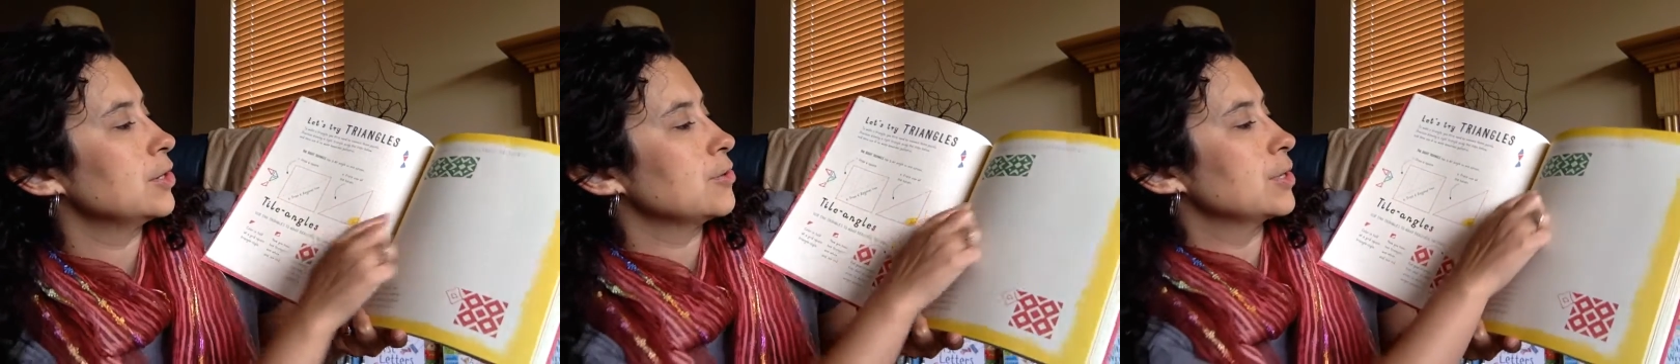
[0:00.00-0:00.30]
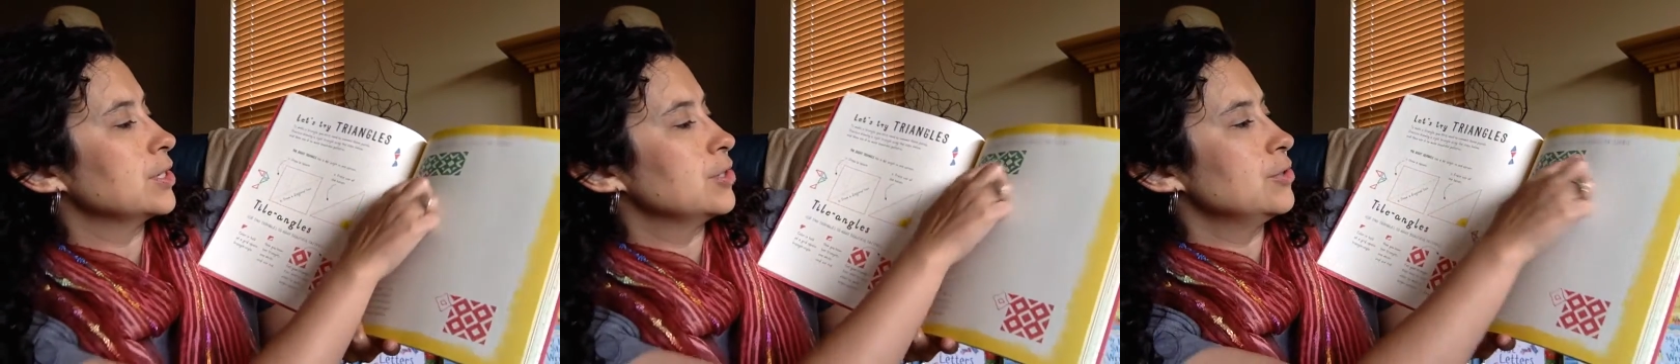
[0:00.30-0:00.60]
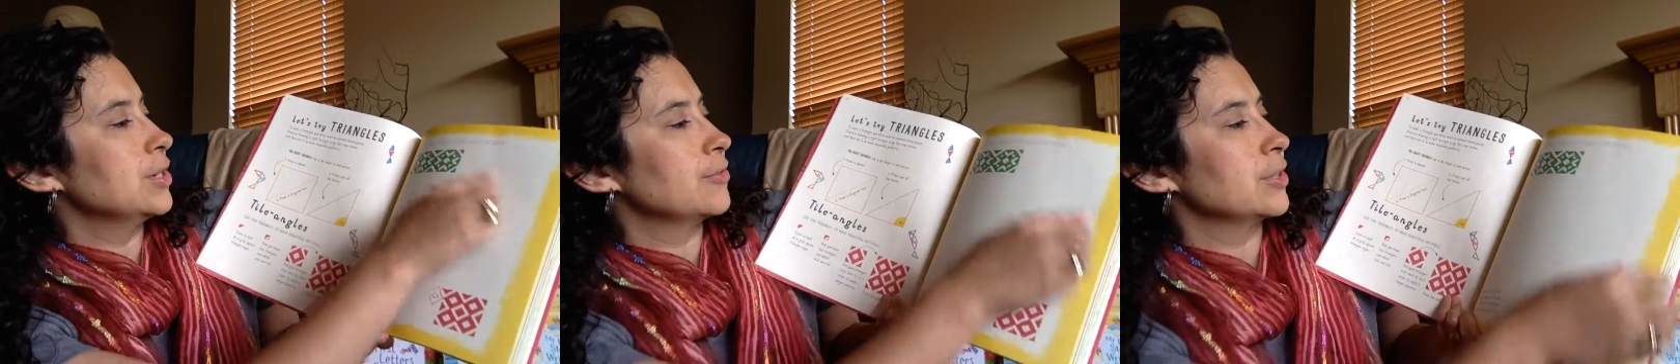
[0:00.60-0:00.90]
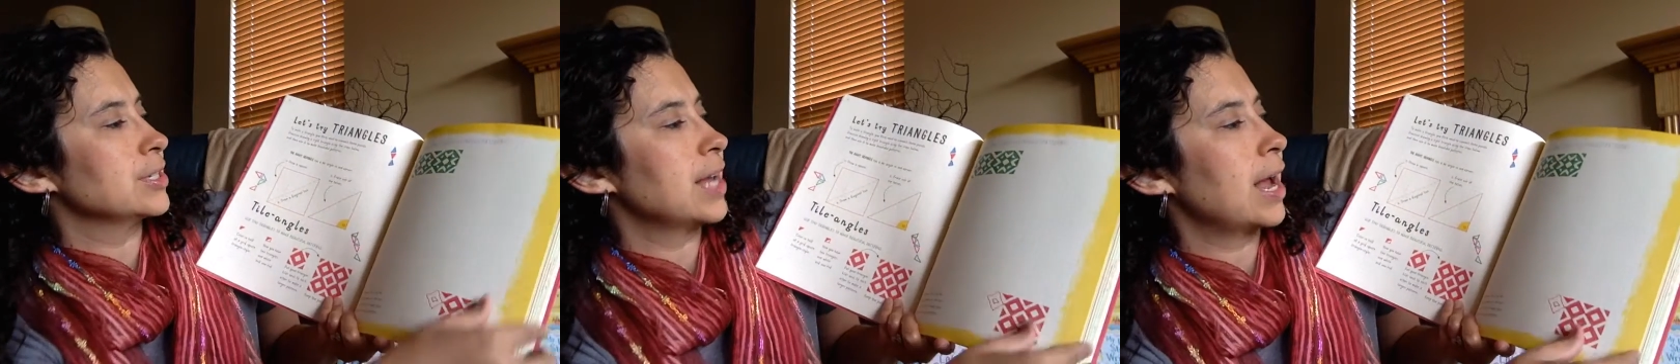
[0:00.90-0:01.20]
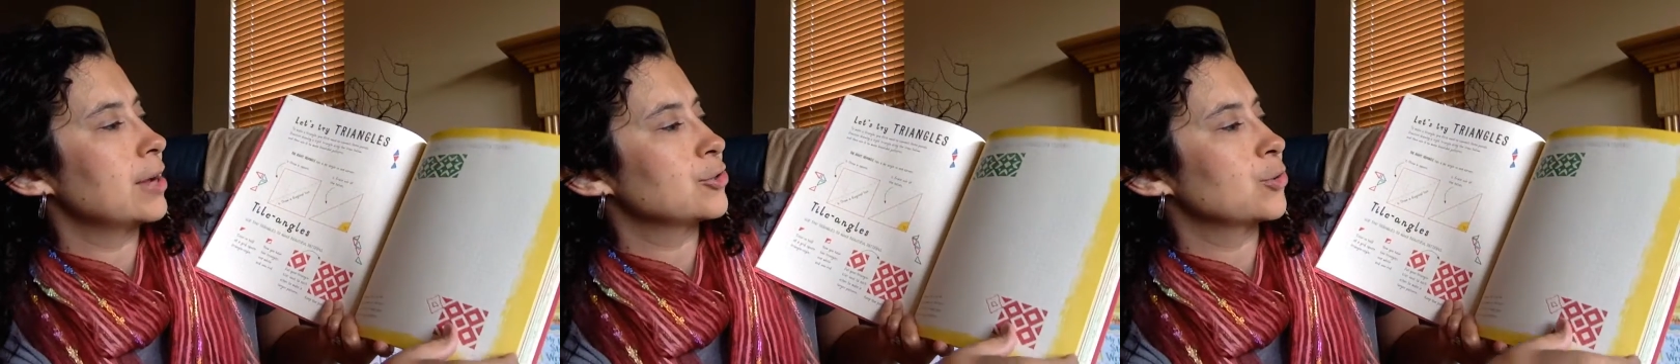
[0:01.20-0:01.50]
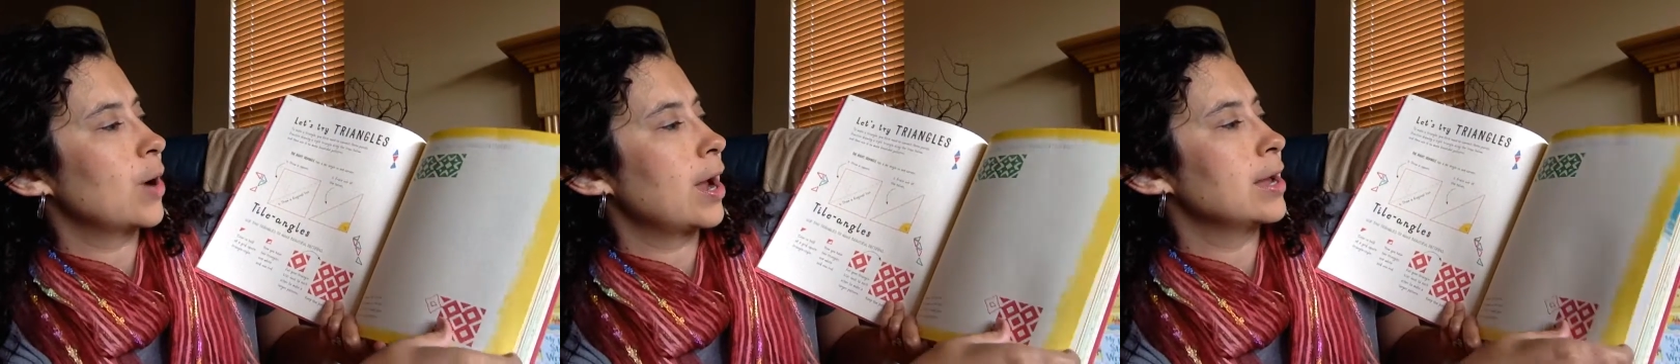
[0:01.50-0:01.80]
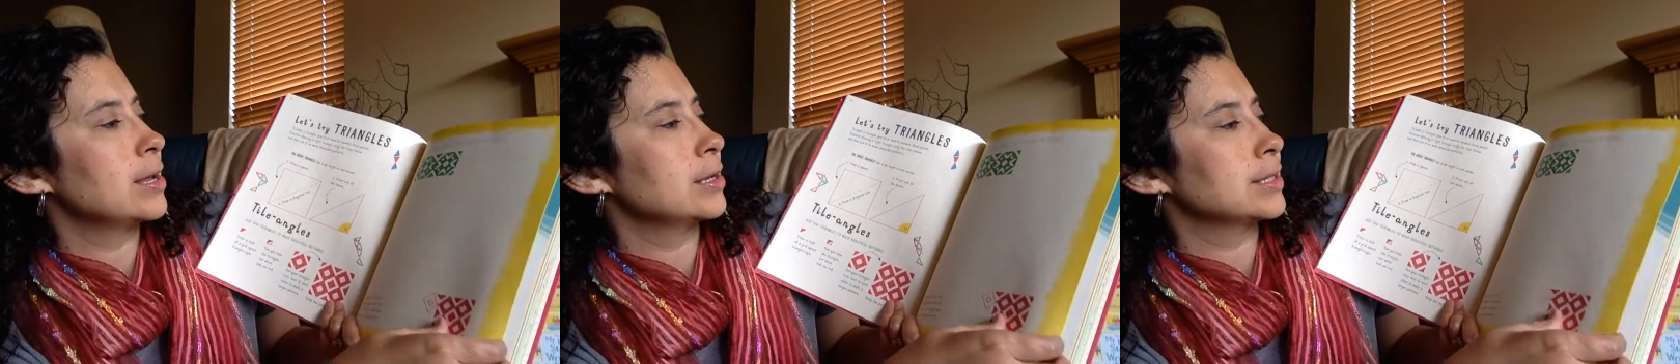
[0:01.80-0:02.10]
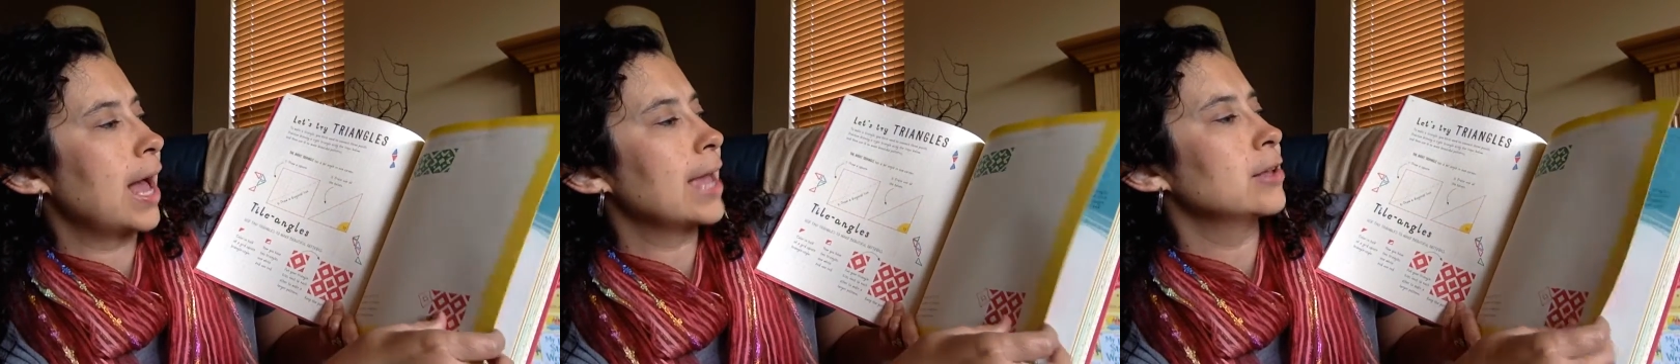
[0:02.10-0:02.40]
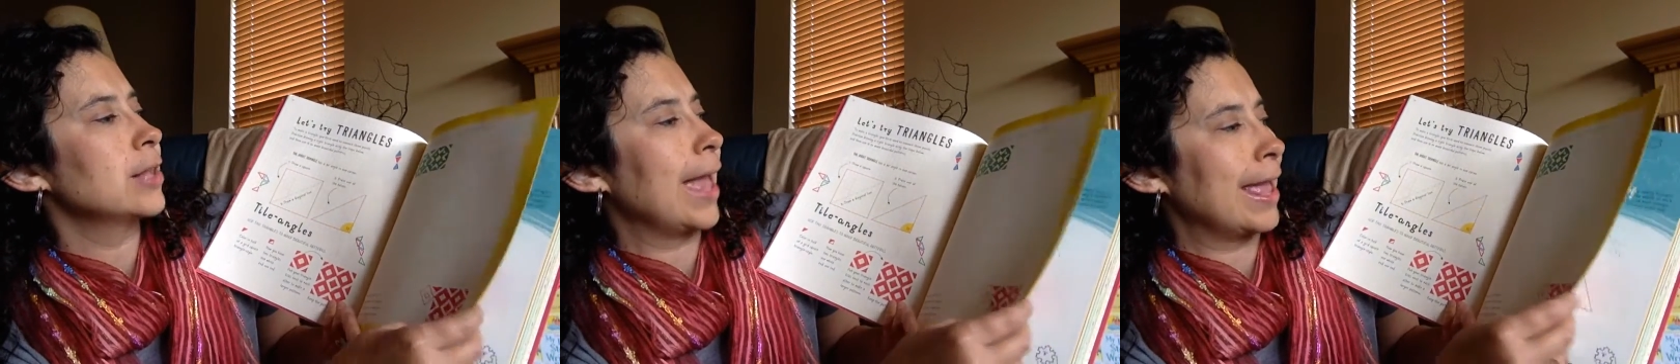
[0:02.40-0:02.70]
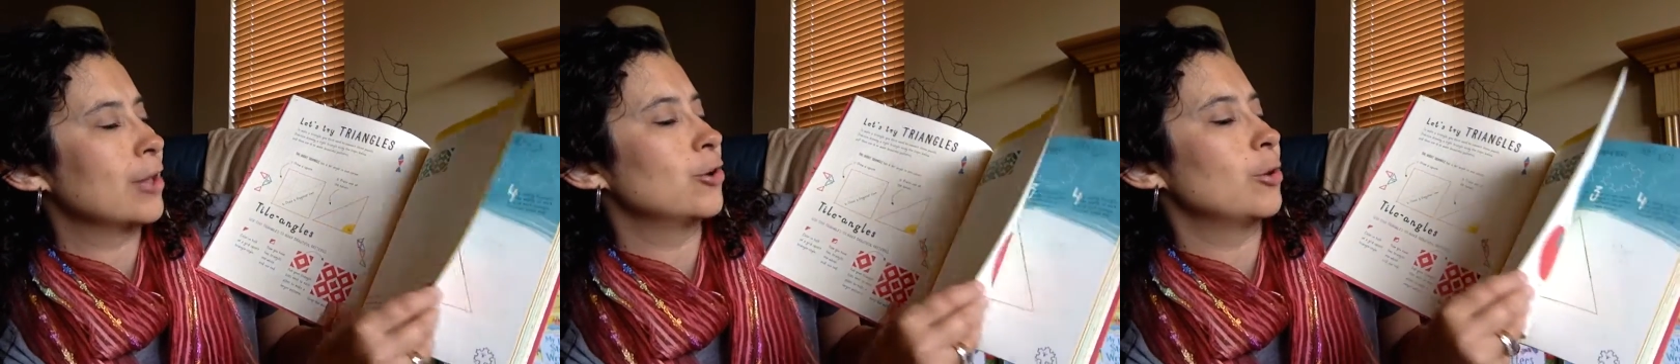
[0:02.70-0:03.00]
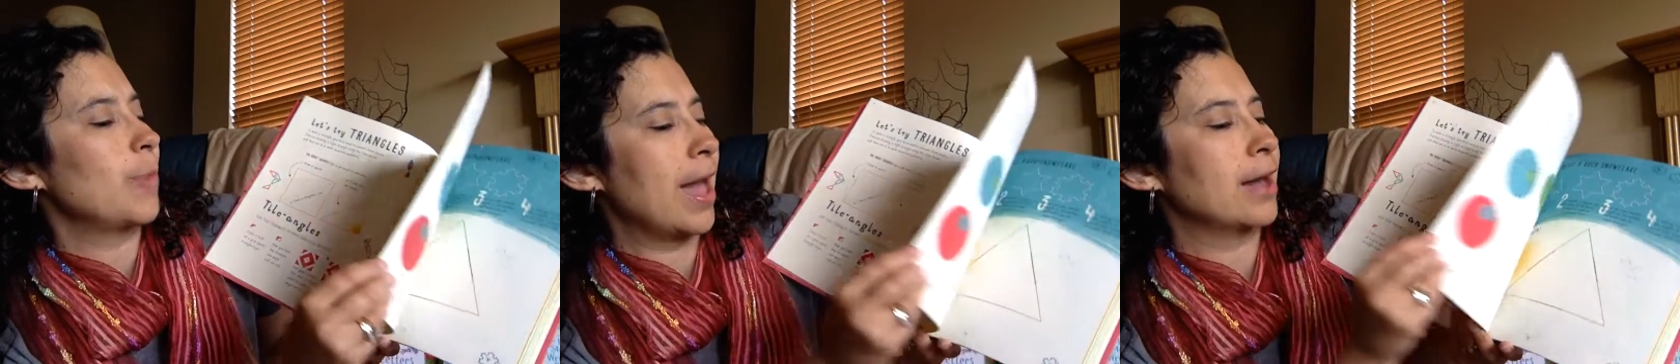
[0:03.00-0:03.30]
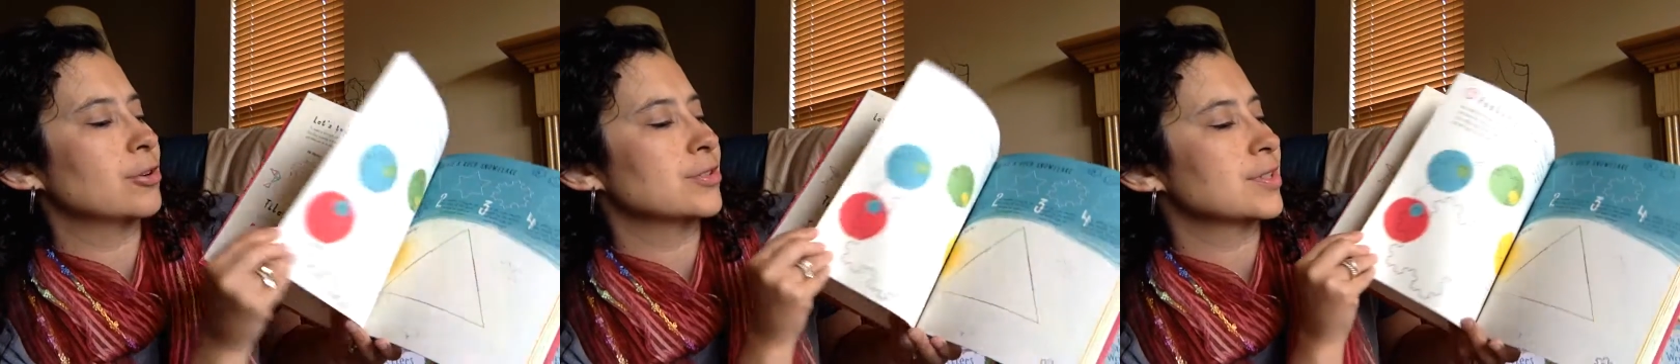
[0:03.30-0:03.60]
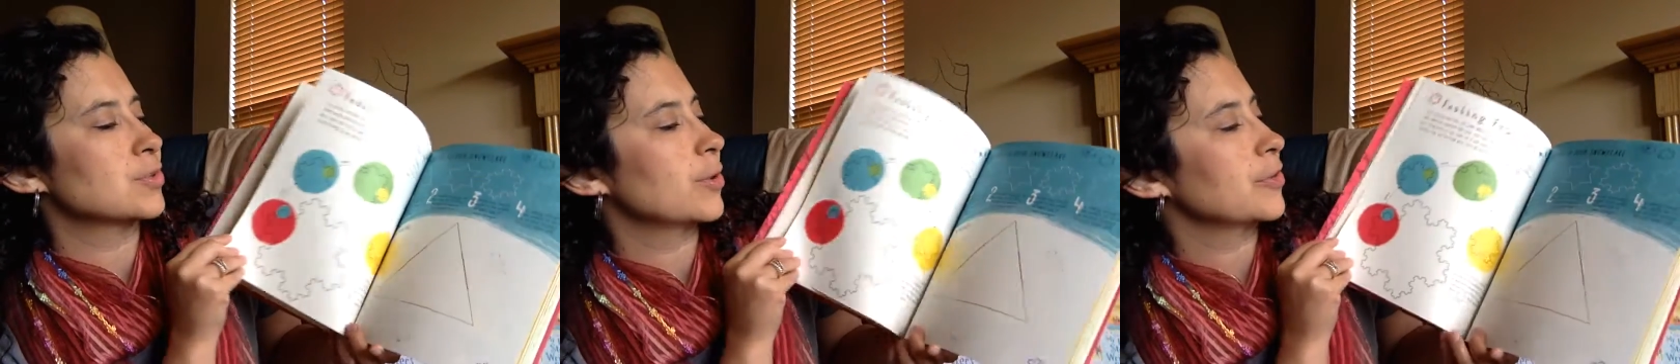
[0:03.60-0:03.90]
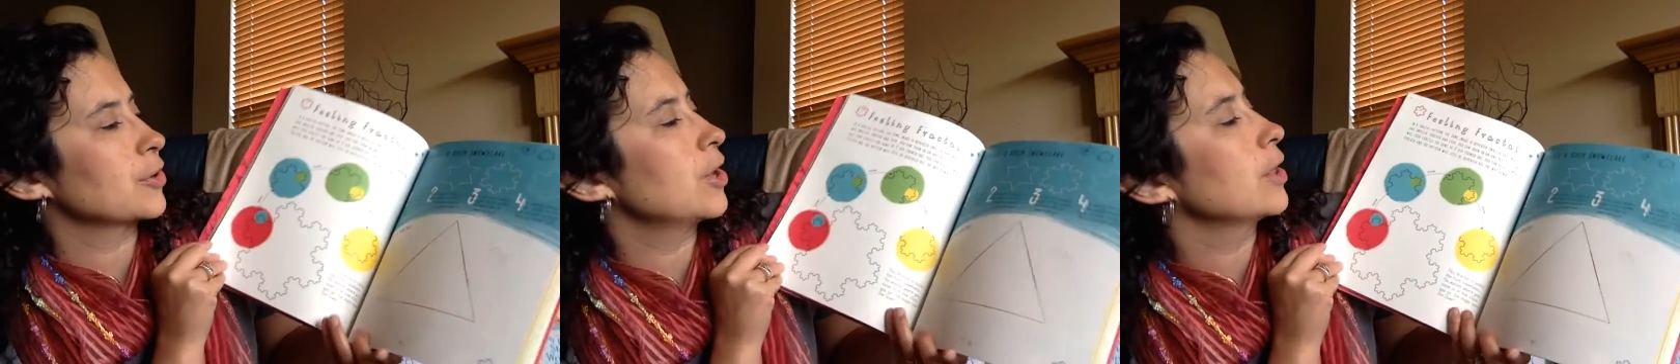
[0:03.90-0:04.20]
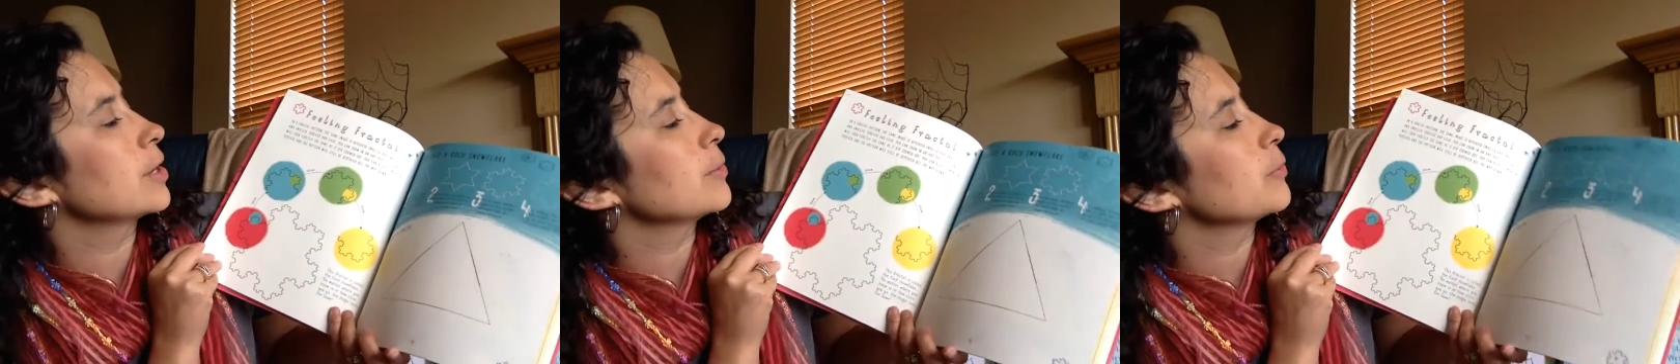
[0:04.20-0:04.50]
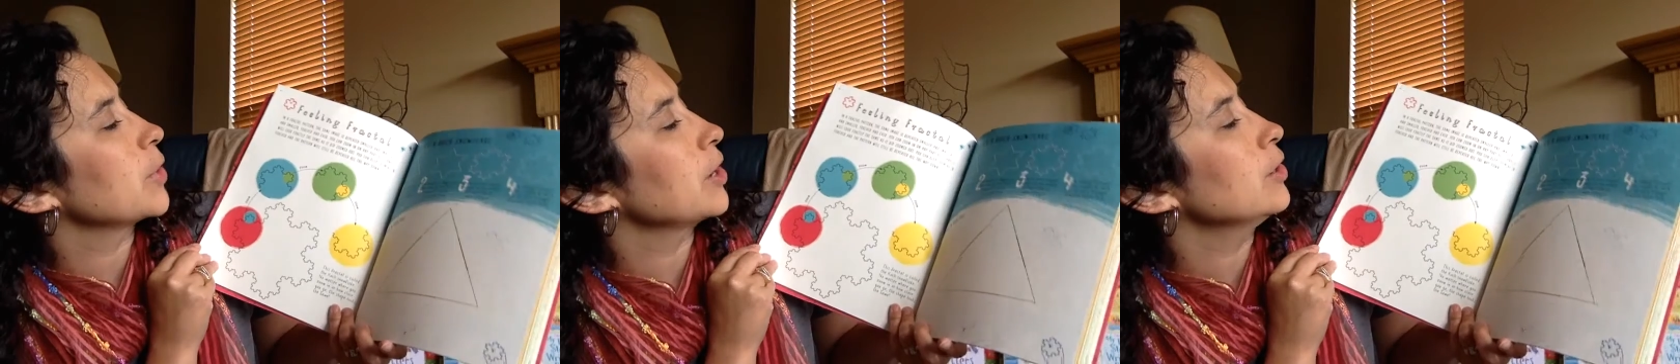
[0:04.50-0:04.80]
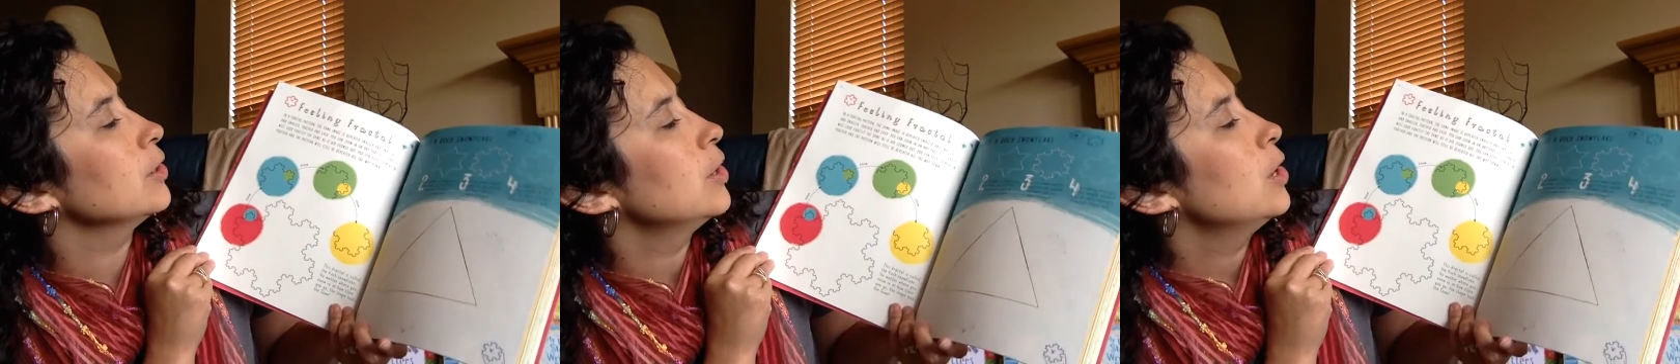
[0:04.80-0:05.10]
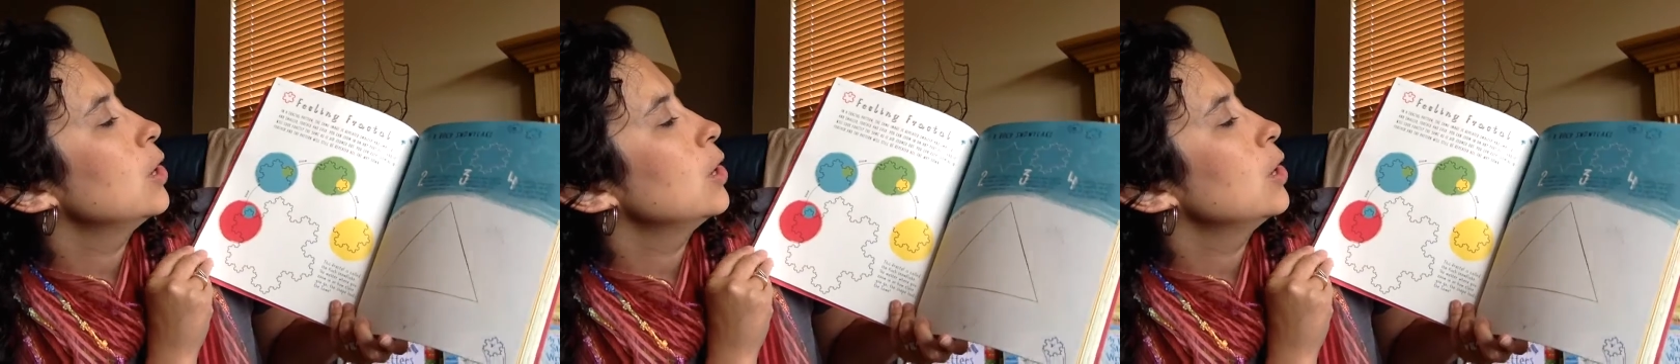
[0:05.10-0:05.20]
and you can do different tile angle patterns is what they're calling them there.